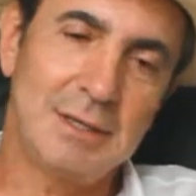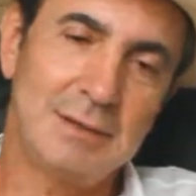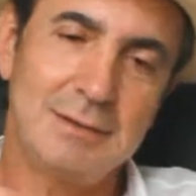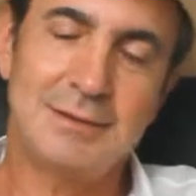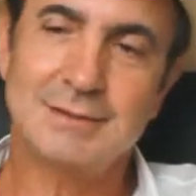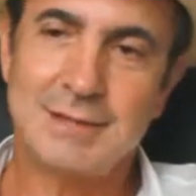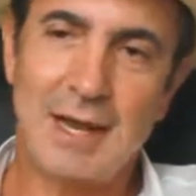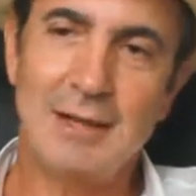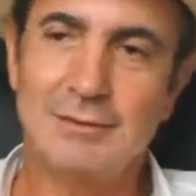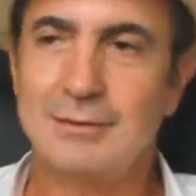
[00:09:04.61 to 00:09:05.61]
can
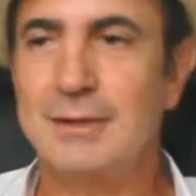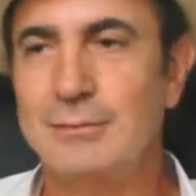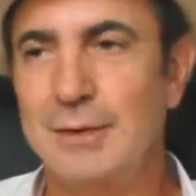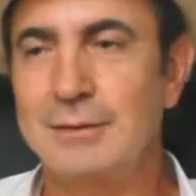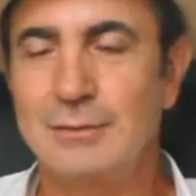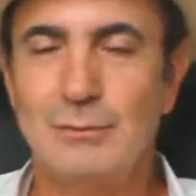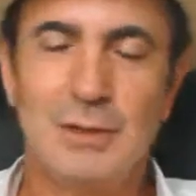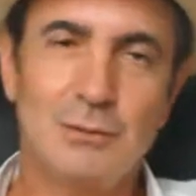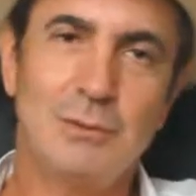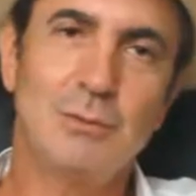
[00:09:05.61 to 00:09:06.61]
decide, okay, what
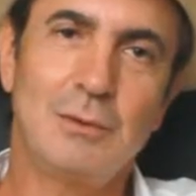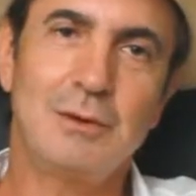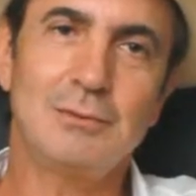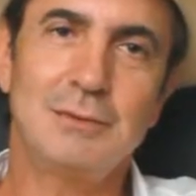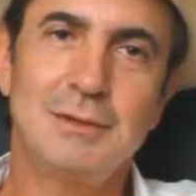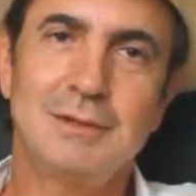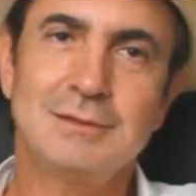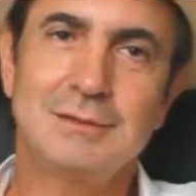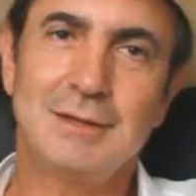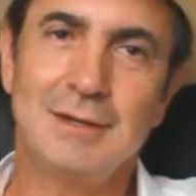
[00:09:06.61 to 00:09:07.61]
do we want with these